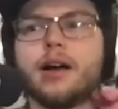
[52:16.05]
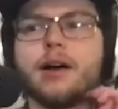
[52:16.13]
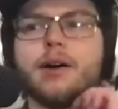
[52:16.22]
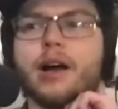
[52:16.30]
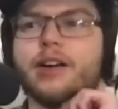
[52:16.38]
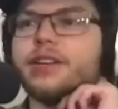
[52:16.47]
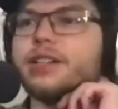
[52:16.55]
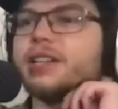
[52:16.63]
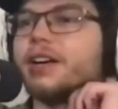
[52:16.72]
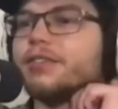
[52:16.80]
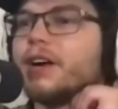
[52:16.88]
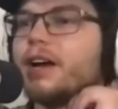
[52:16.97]
I guess
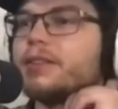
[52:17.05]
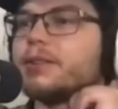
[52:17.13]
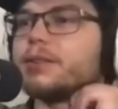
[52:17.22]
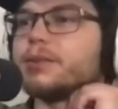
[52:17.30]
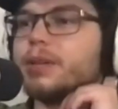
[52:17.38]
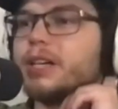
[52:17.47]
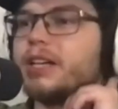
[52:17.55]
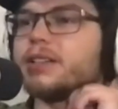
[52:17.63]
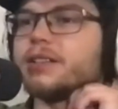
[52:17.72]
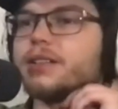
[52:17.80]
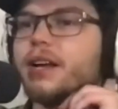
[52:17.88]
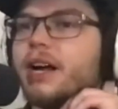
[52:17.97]
I've gotten 3
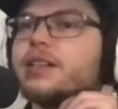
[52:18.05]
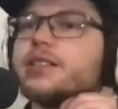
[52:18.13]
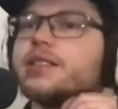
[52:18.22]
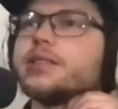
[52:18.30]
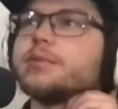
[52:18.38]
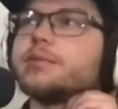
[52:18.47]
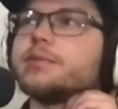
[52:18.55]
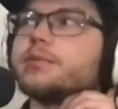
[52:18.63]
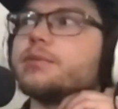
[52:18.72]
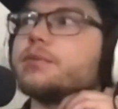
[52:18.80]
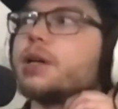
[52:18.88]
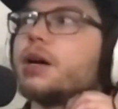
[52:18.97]
in the last
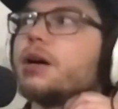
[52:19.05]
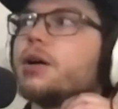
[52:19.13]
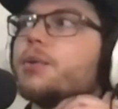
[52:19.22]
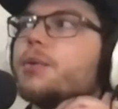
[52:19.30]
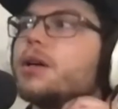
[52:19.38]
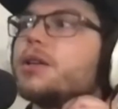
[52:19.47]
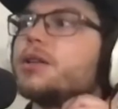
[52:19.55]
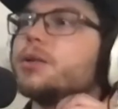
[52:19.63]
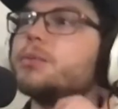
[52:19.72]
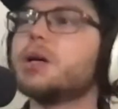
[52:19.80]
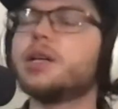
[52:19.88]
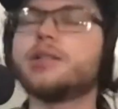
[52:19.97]

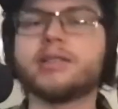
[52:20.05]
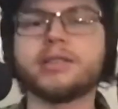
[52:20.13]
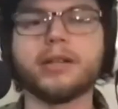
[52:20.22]
2 months.